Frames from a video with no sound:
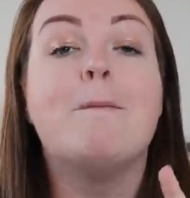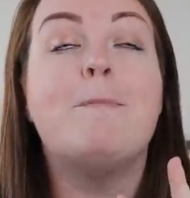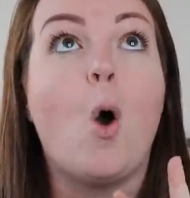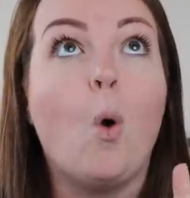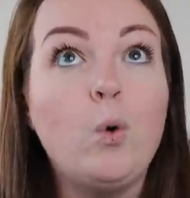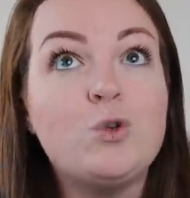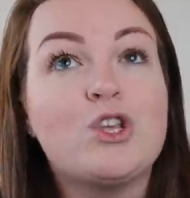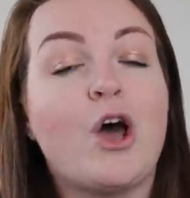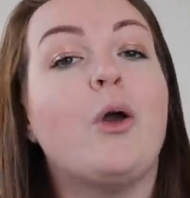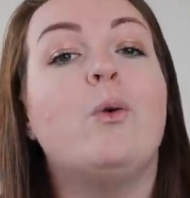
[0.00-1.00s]
But
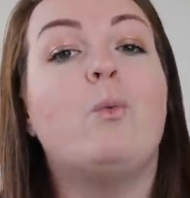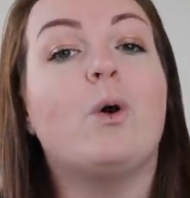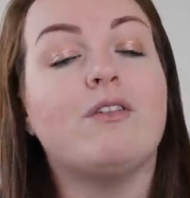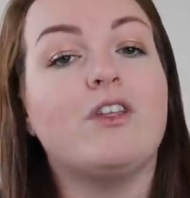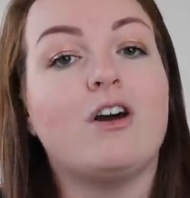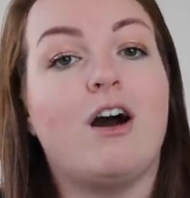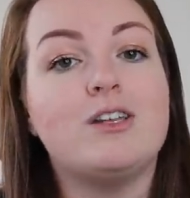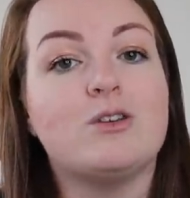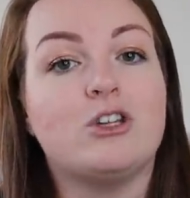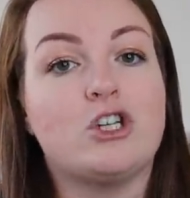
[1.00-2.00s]
also, one of the
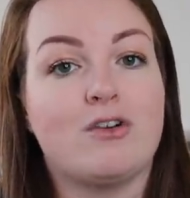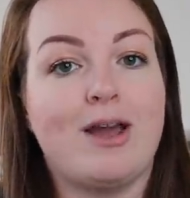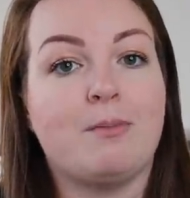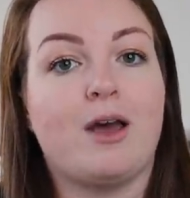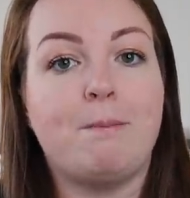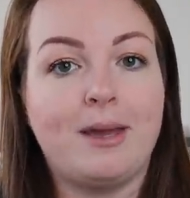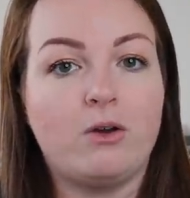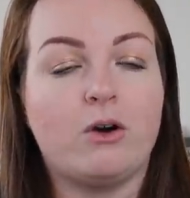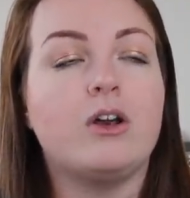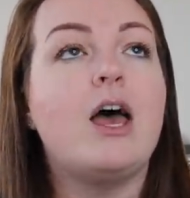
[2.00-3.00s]
guys on the trip that I've
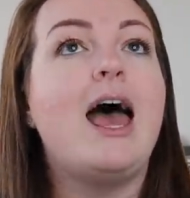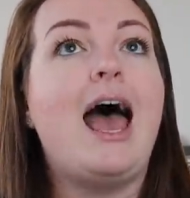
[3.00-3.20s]
been on